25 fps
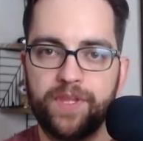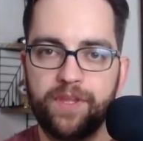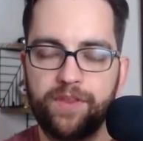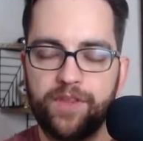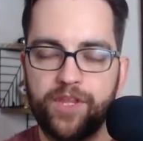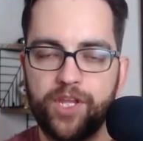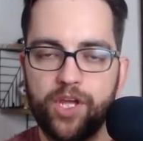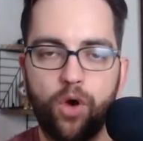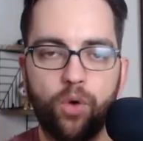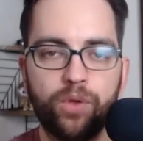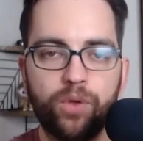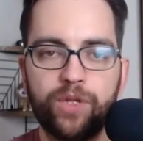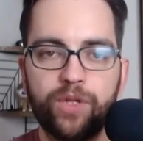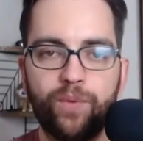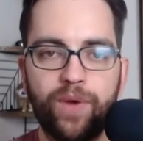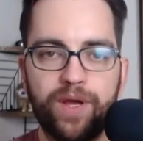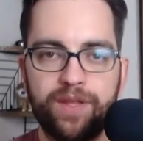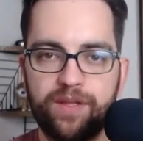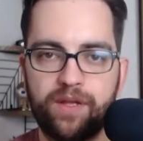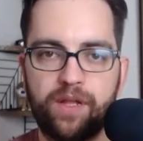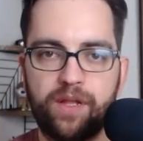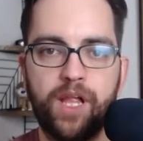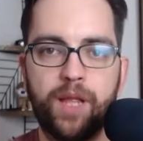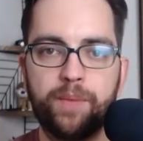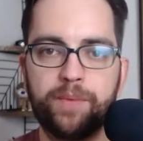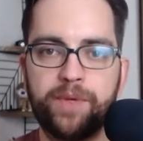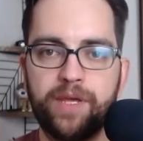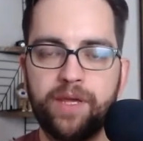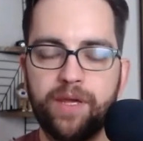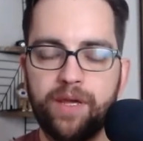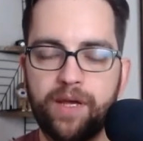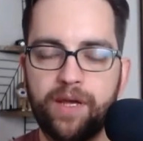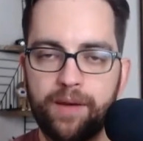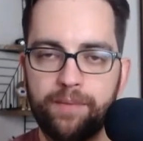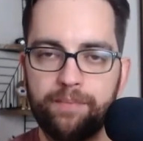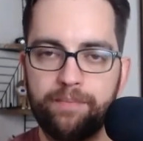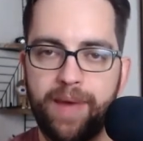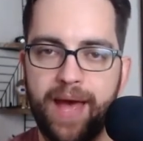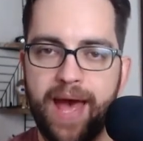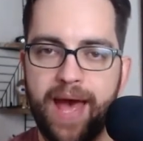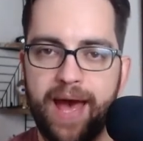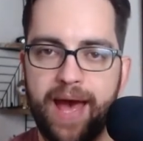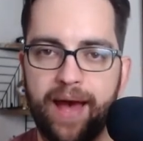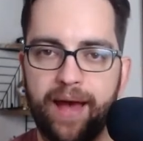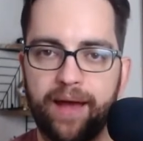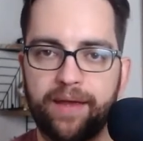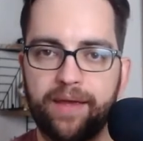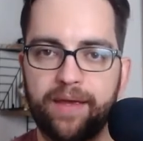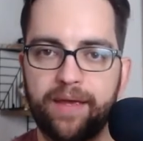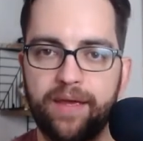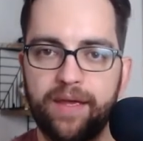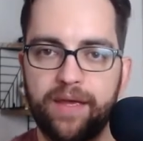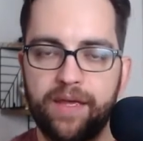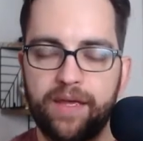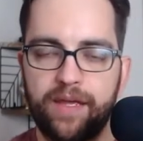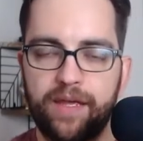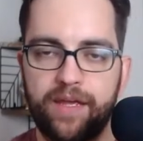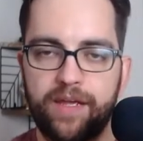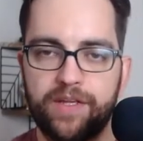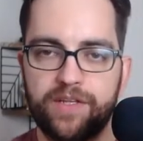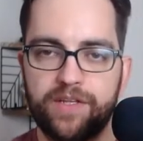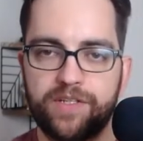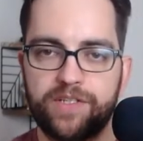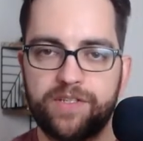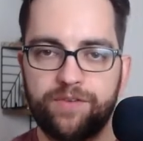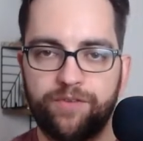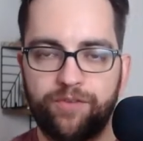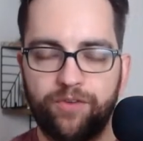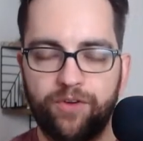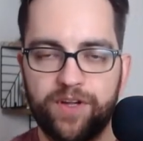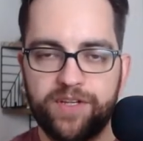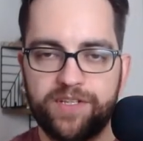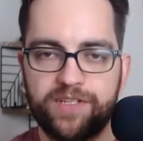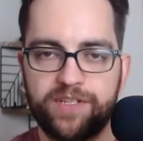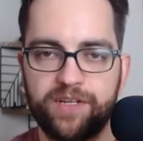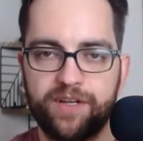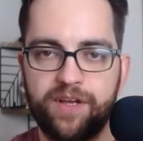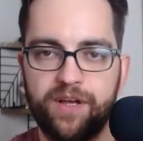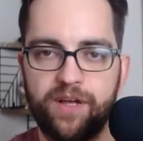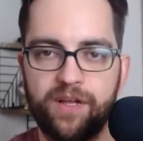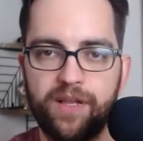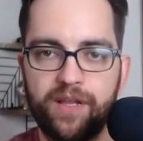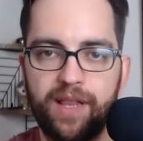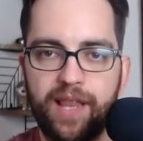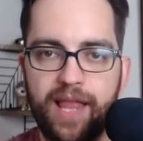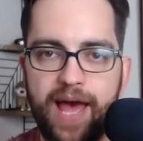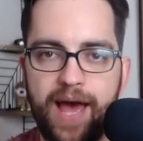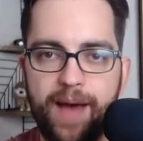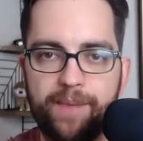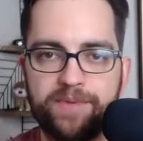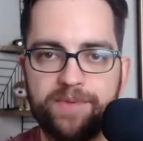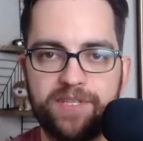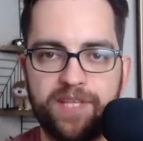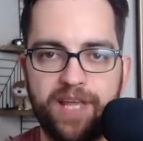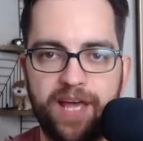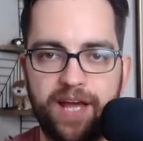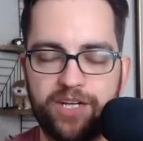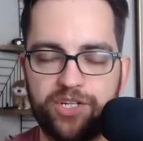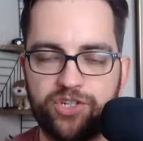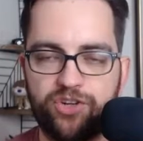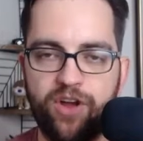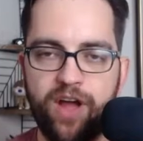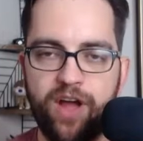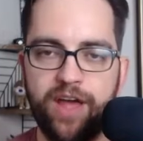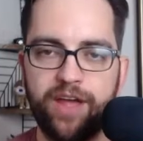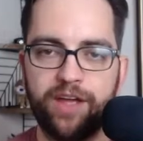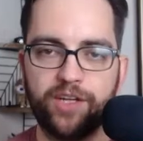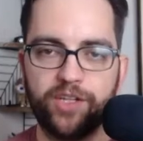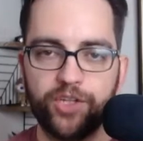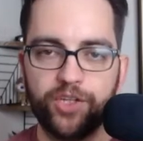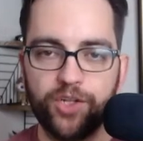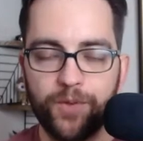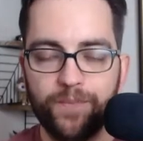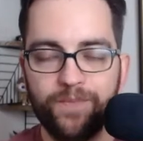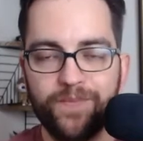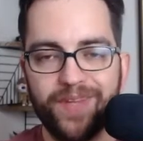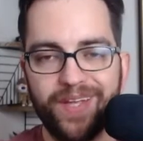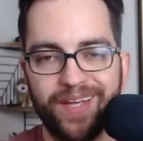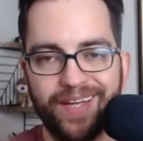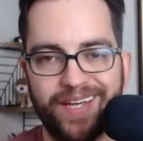the only way the club can come back is for us to collapse that triangle.